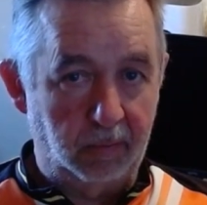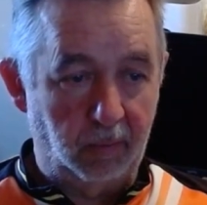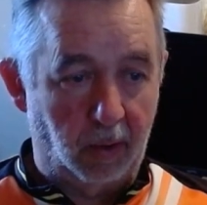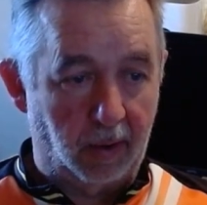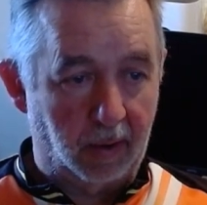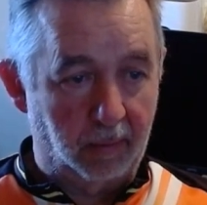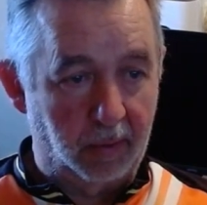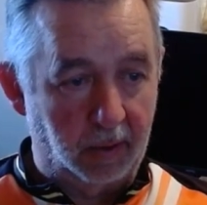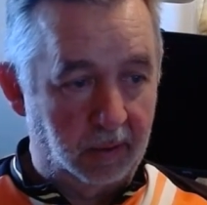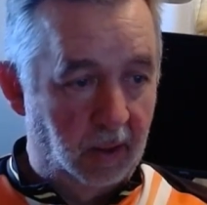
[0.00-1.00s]
where I can
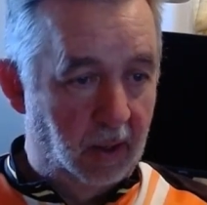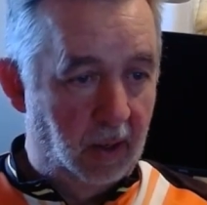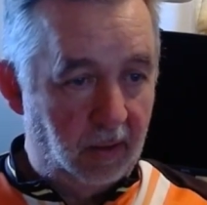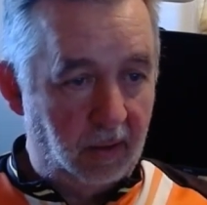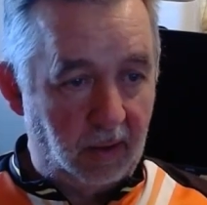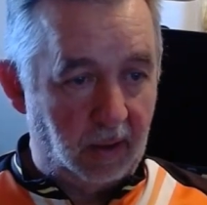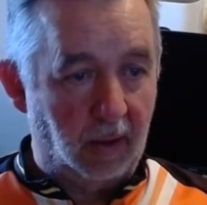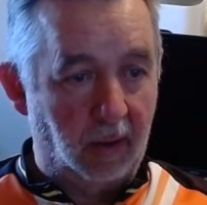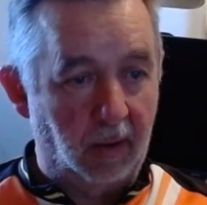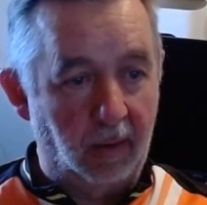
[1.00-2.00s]
put
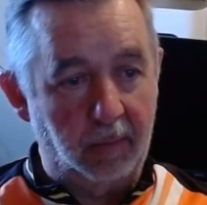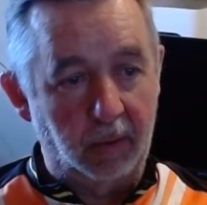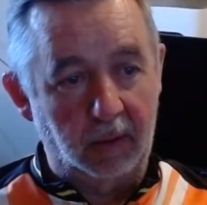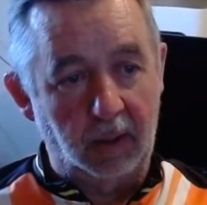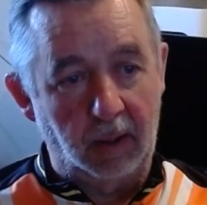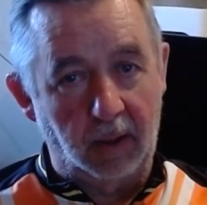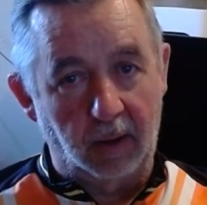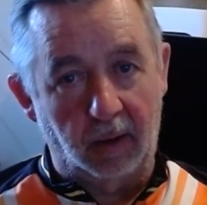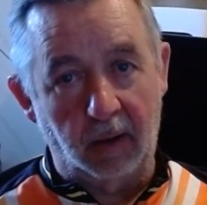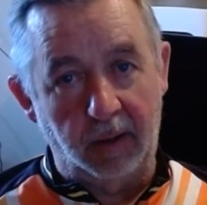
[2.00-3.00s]
put
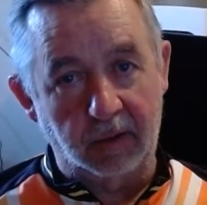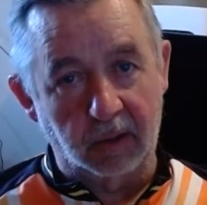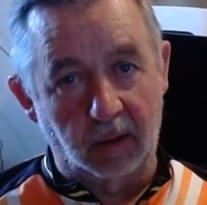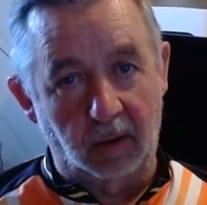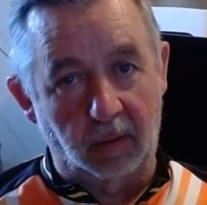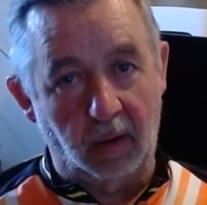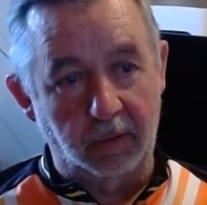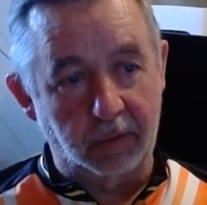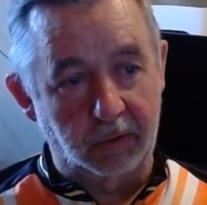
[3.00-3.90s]
the cleats a little closer